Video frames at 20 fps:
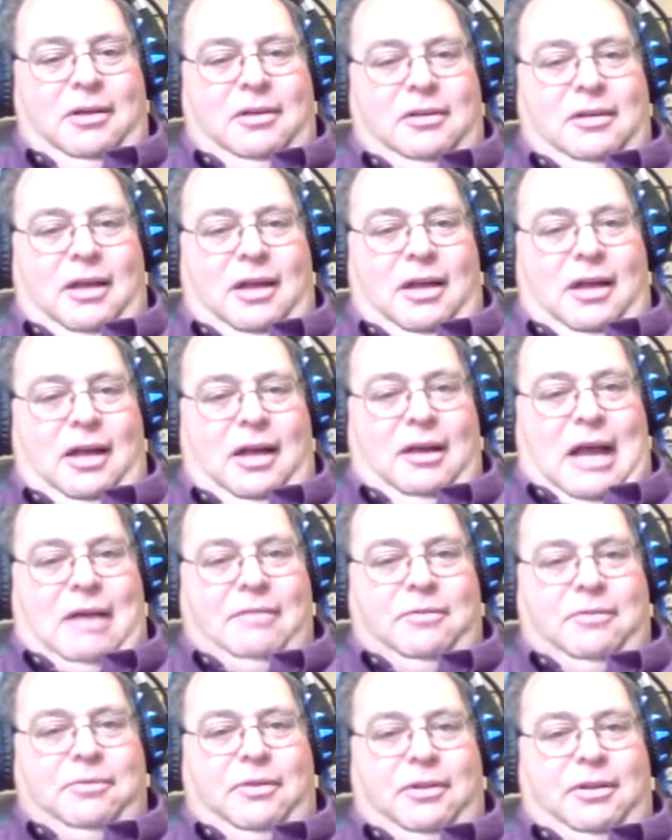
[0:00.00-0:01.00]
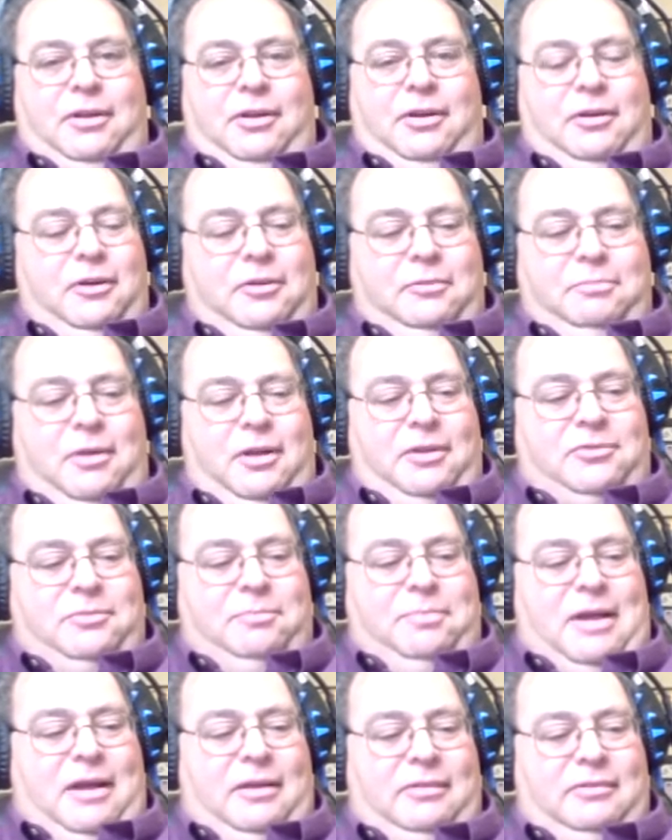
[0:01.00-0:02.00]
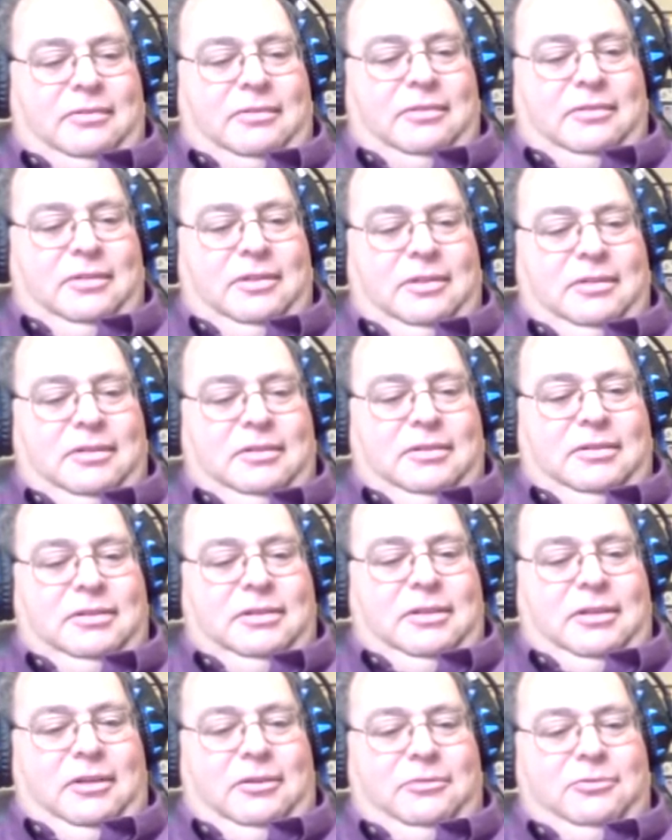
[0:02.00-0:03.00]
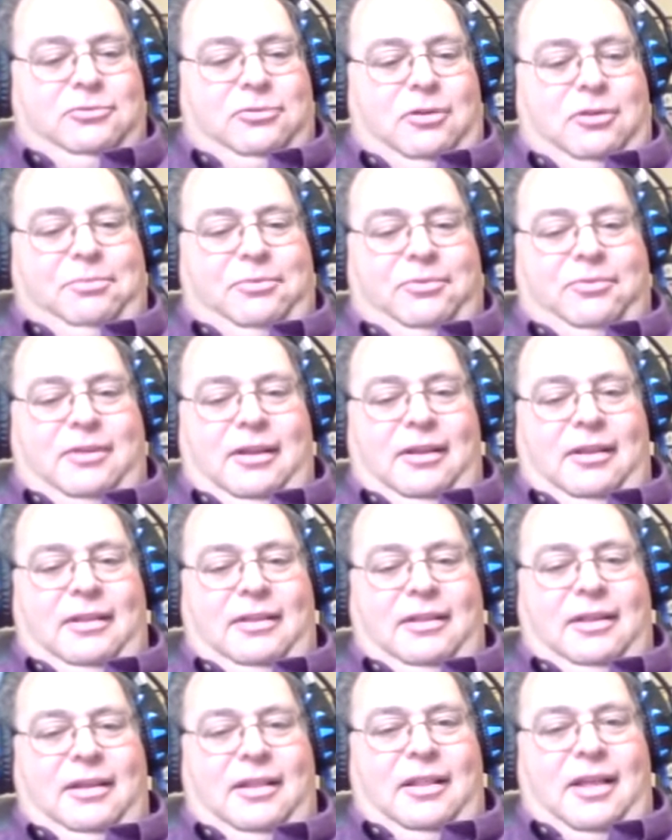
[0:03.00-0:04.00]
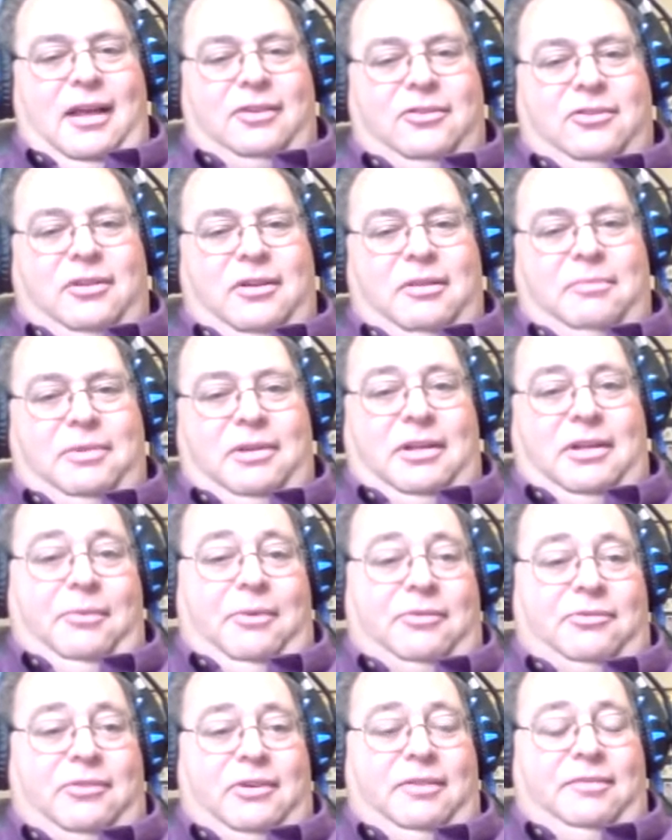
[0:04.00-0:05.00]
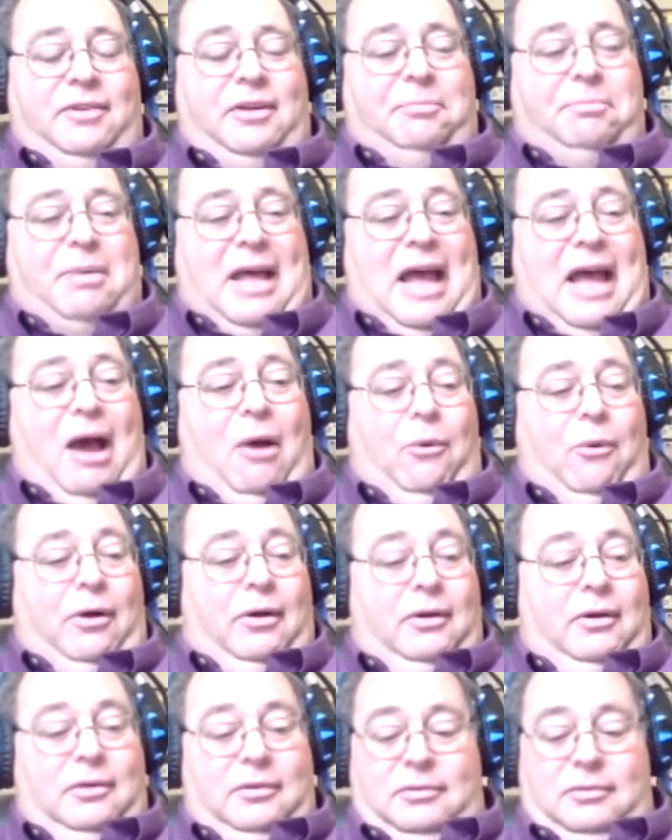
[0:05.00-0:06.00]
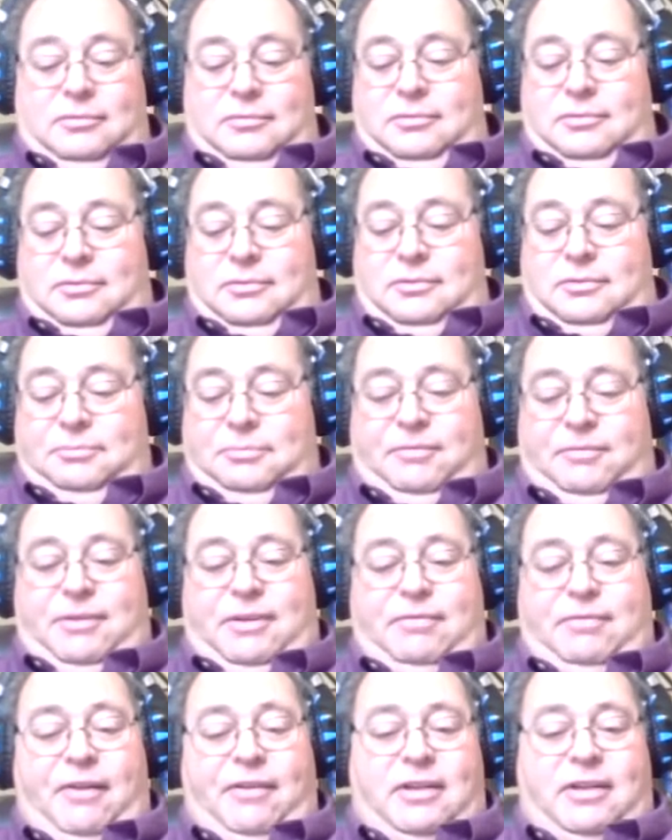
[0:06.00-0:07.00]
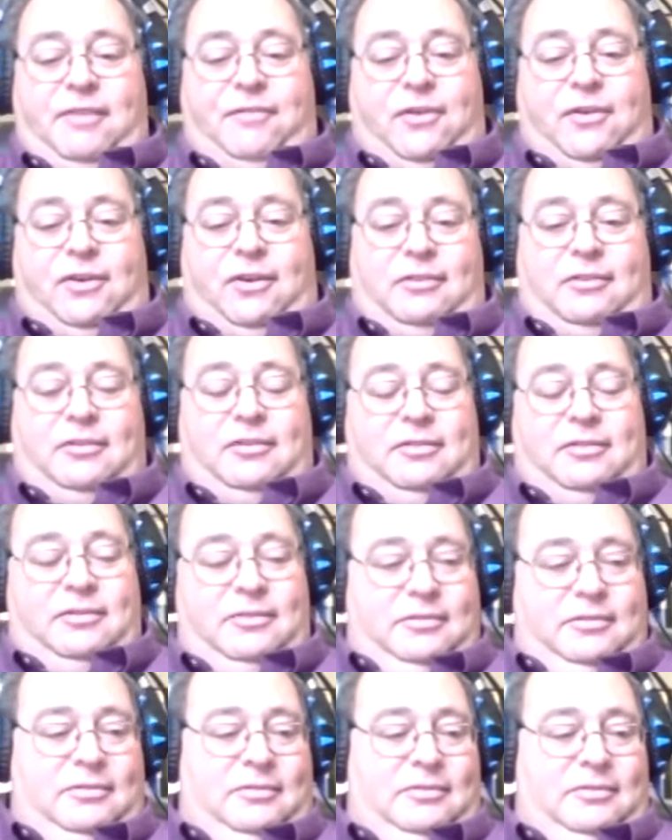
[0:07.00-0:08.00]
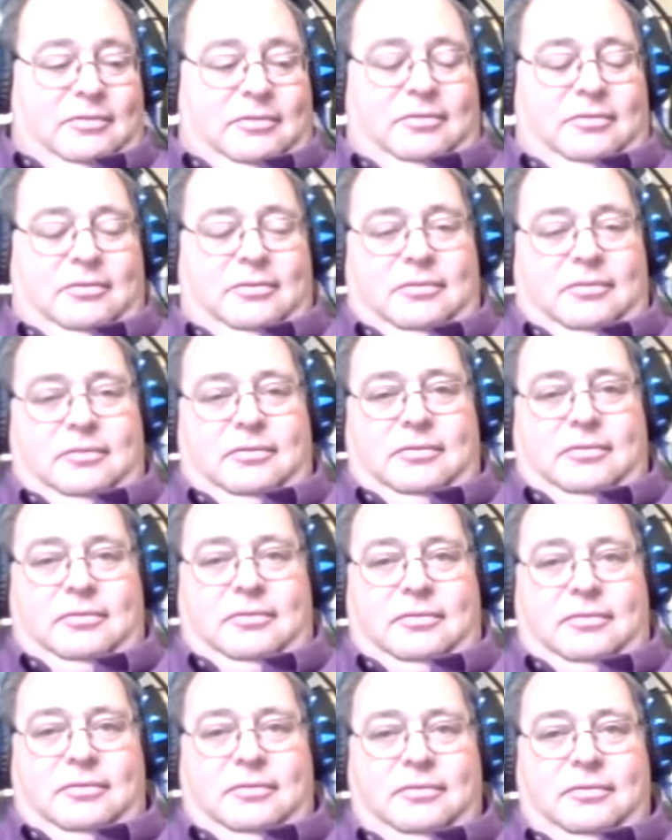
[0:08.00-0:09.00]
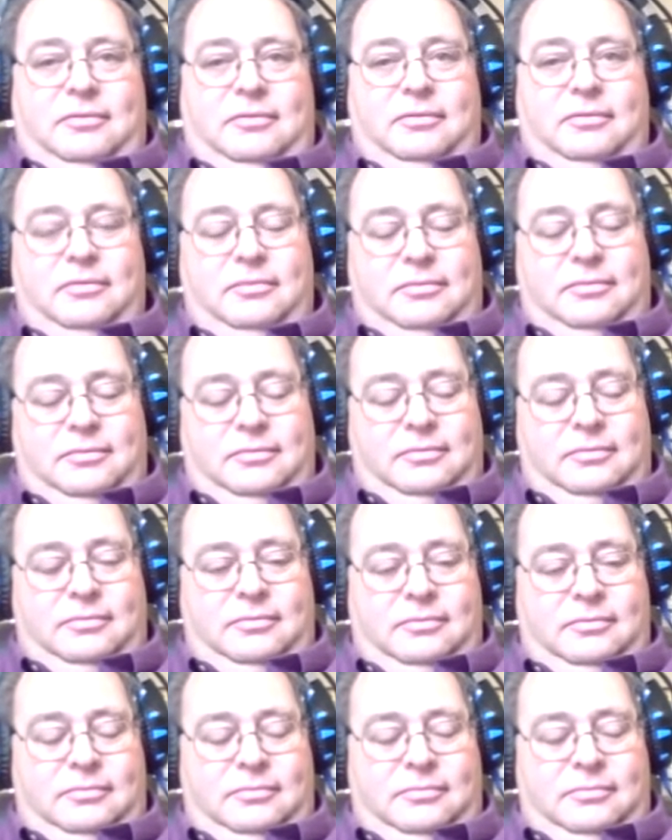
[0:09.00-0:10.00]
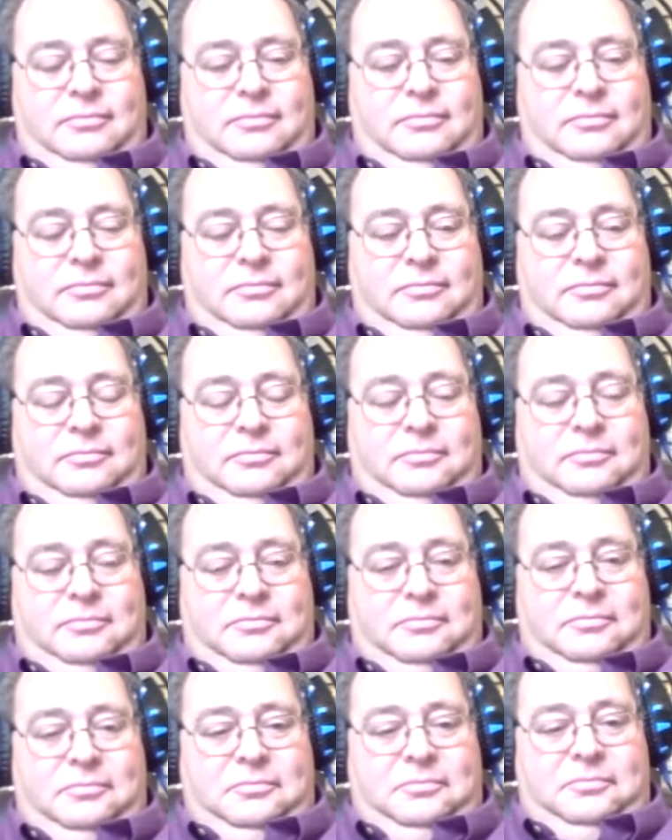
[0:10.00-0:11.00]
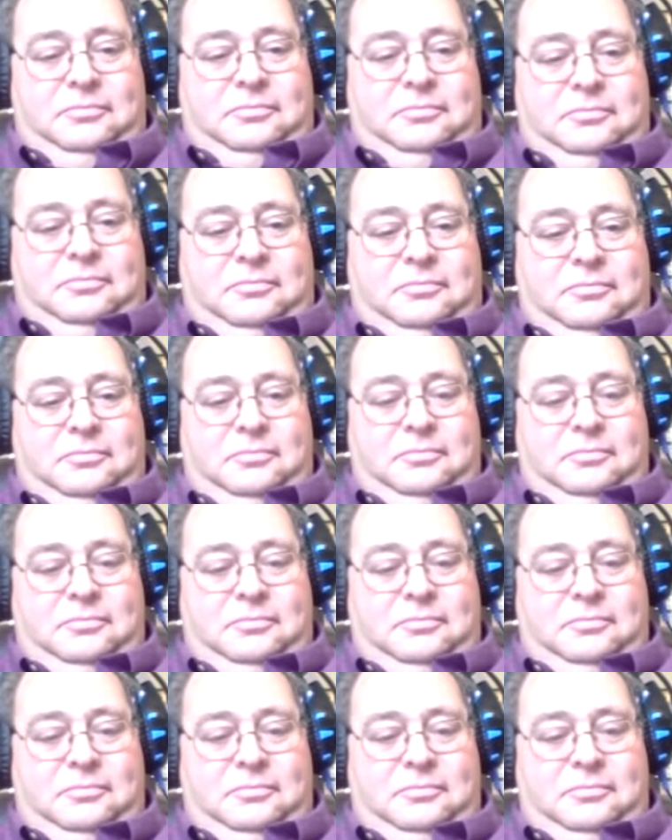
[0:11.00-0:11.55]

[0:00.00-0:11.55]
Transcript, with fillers: Um, I'm kind of missing a lot of what you're saying because of our connection, but Hillary Clinton literally has never stopped talking about the fact that the